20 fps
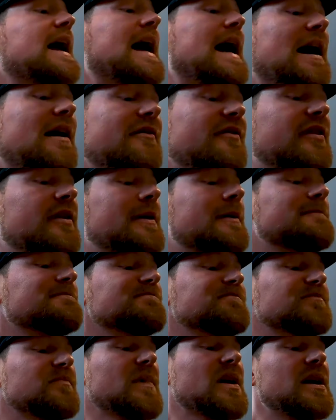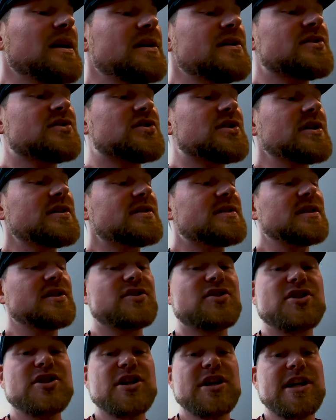I have is just the
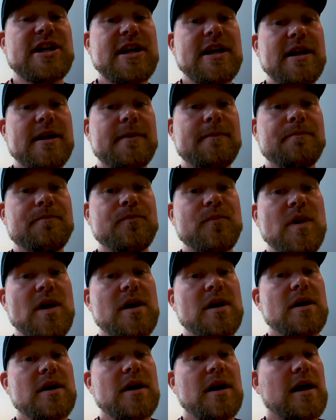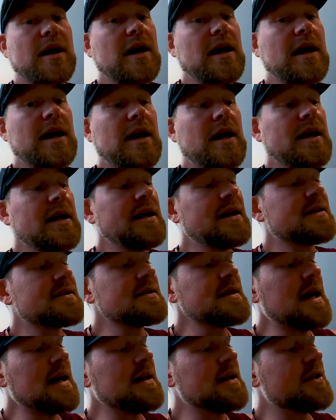G.
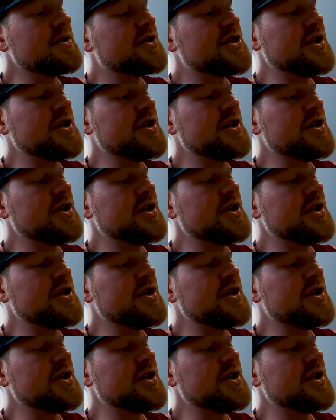It's not a